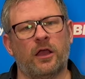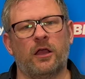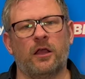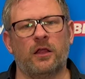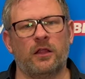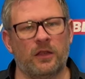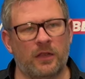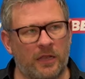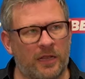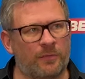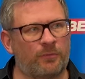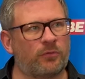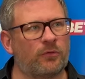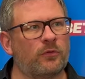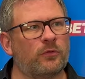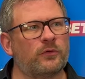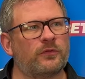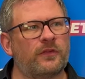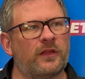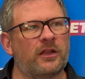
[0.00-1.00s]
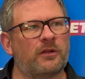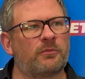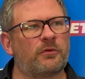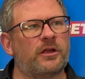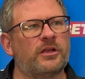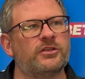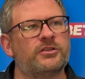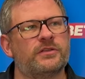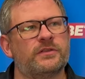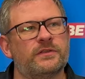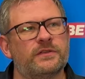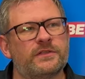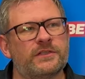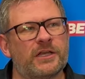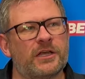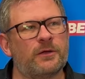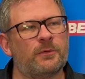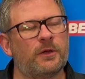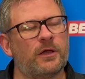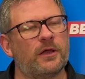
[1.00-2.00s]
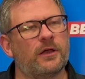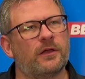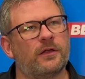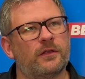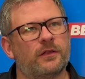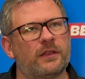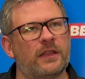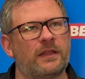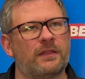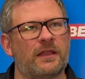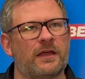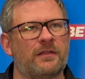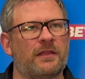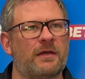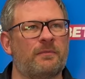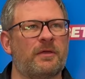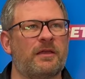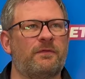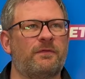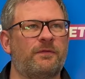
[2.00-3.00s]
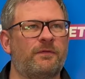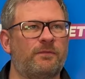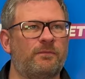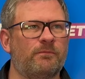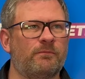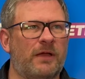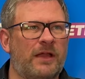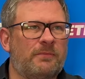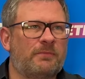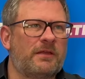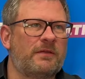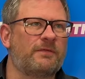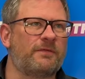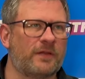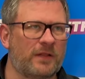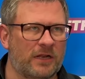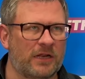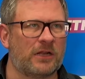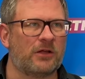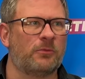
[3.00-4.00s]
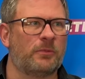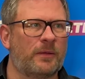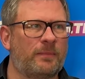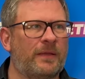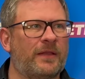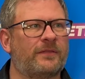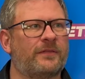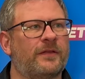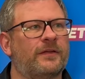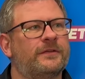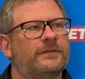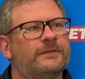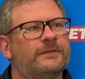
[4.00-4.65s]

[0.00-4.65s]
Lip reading: liberal celebration, so that made me feel a little bit better.